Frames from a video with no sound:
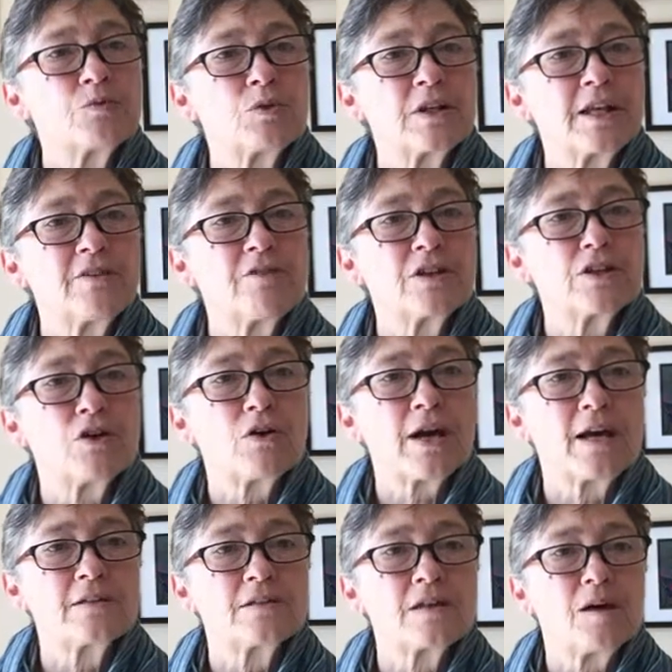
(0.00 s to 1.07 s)
And we'll even
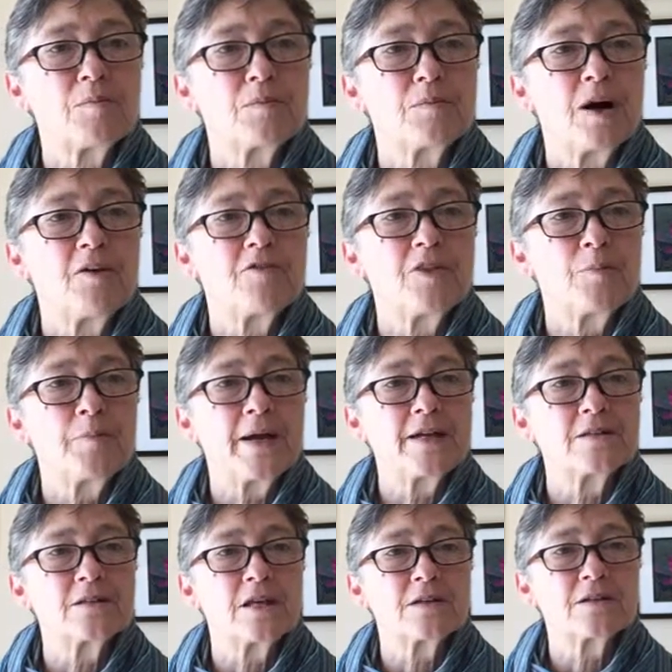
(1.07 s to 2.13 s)
look at some of the
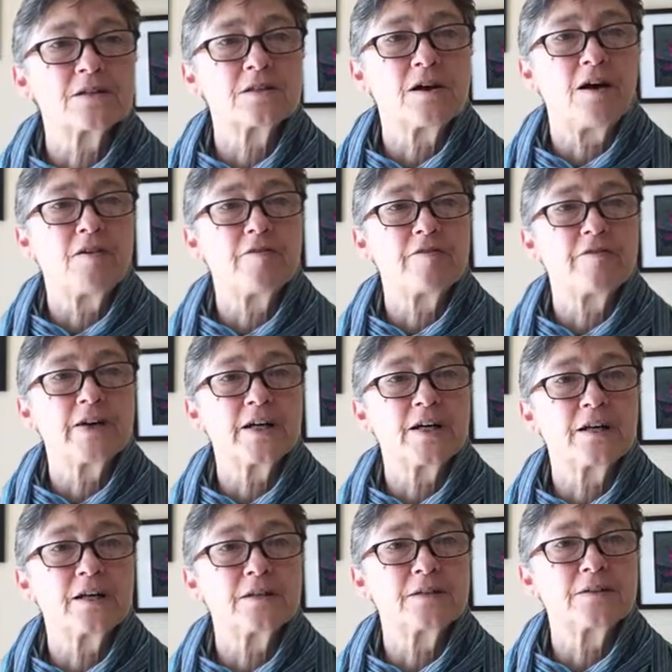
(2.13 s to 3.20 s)
basics of
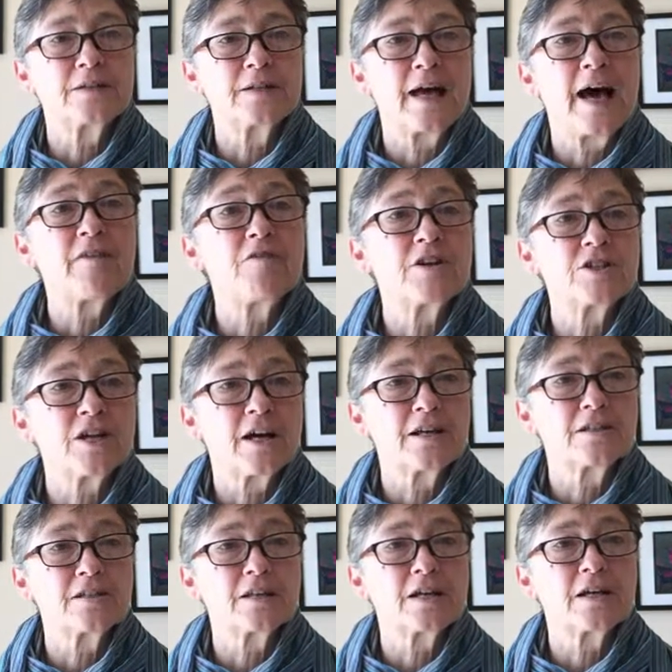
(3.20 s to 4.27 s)

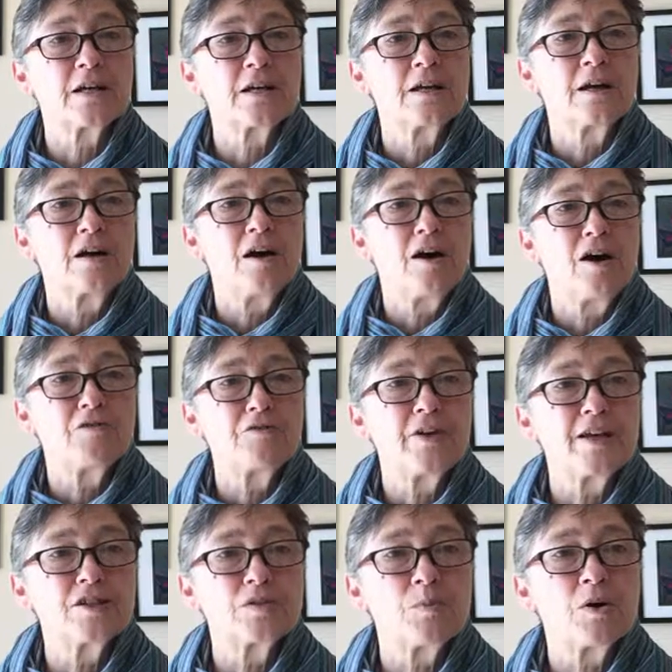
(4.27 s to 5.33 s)
advertising on
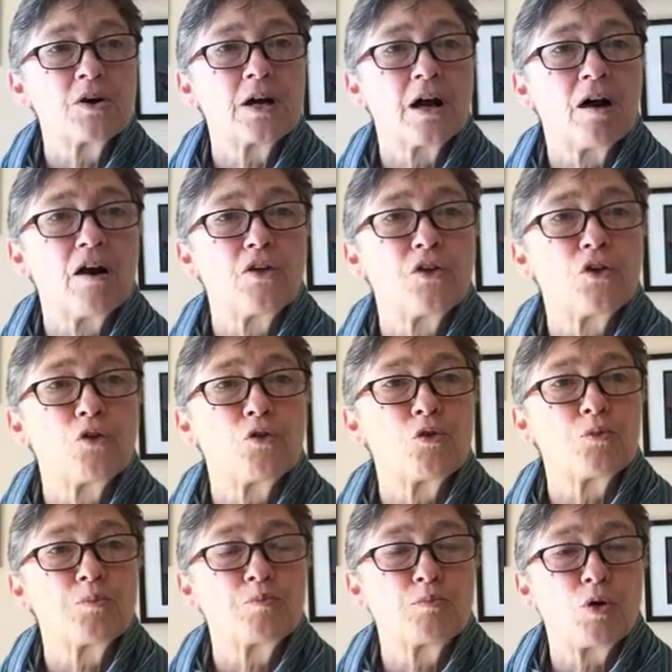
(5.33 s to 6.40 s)
Facebook,
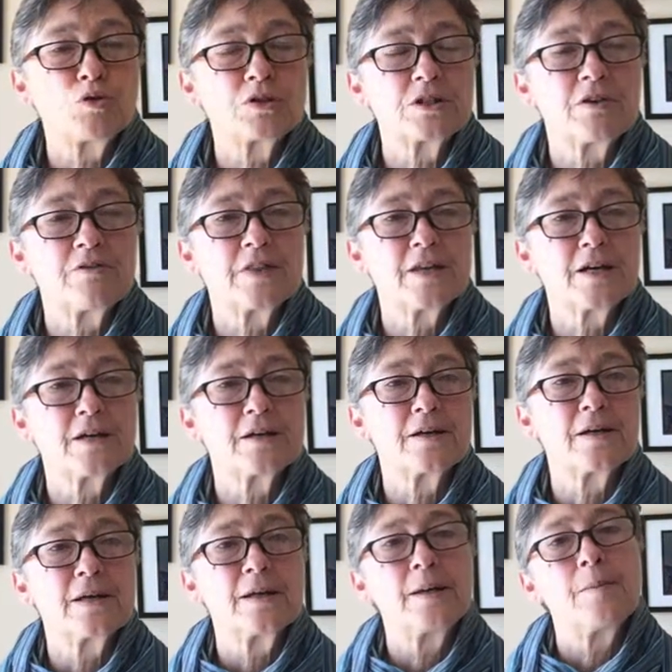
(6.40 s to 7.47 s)
although most of the
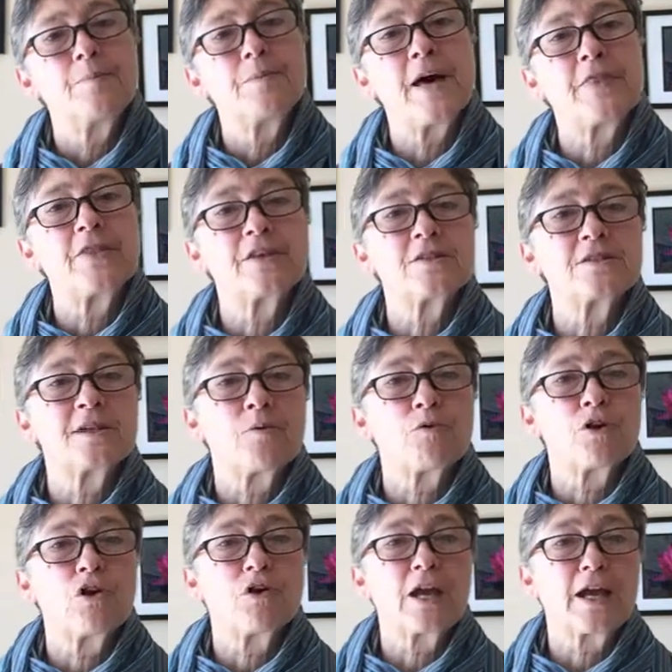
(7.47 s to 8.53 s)
methods that
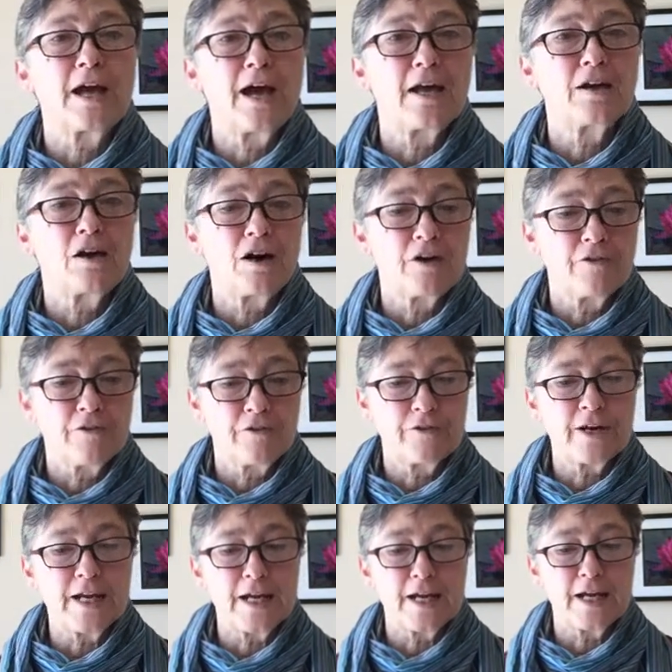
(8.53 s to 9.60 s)
we're looking at are
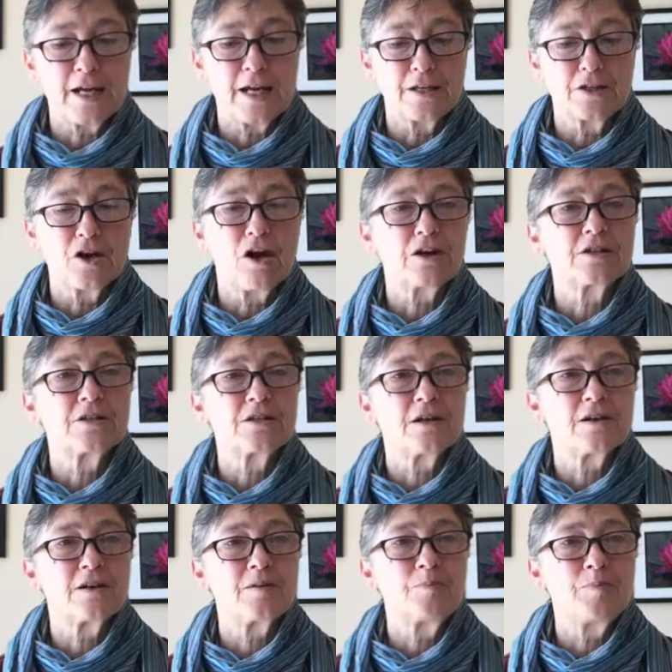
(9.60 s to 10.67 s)
free and not
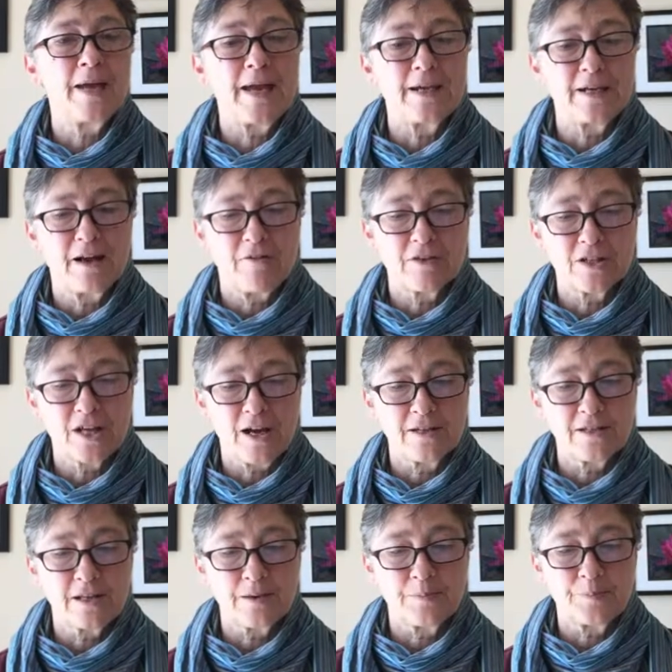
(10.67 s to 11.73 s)
paid
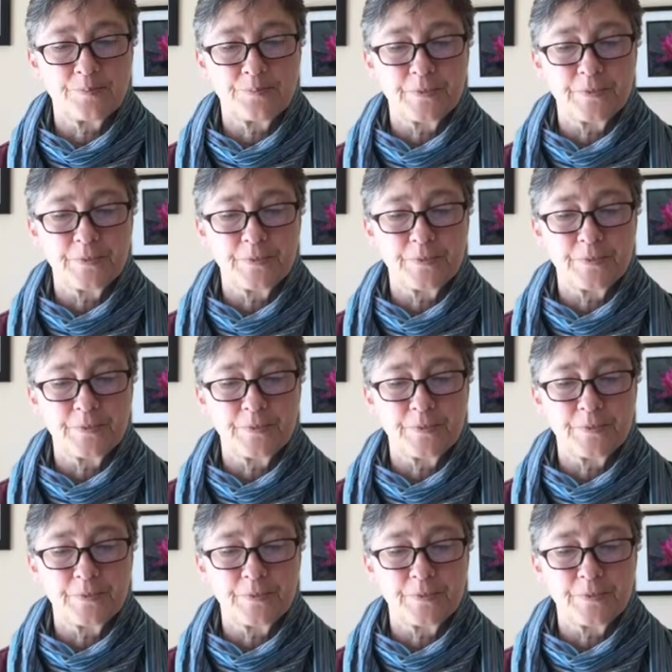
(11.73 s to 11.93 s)
advertising.